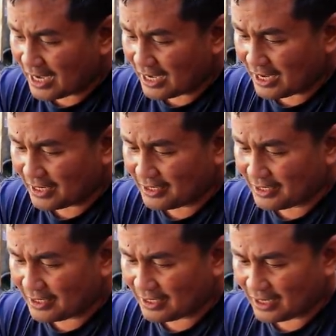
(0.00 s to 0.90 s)
and
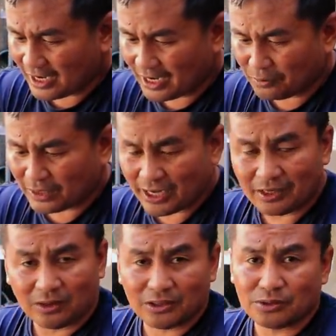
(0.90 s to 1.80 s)
I would
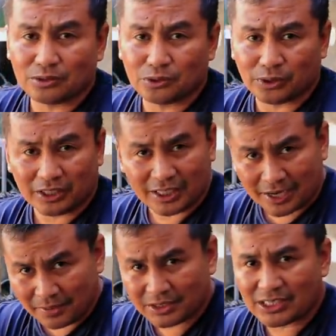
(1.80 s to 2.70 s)
like also to
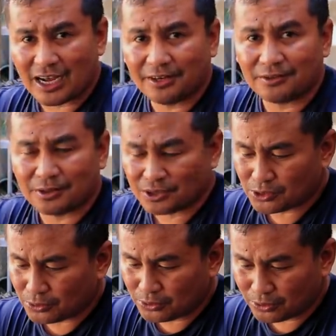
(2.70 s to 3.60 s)
encourage
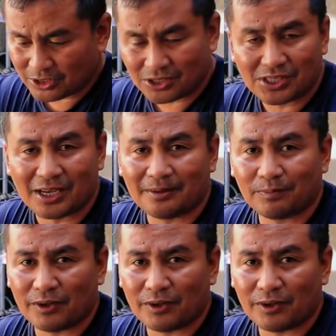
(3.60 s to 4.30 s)
others to do the same.